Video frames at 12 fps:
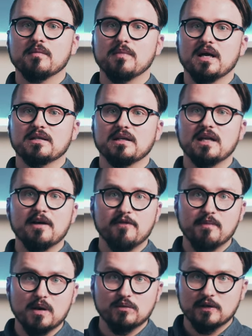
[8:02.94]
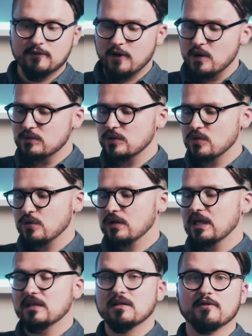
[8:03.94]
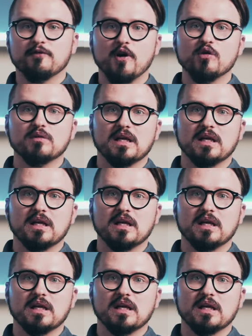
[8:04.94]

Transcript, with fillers: But enough about the phone, you should get the phone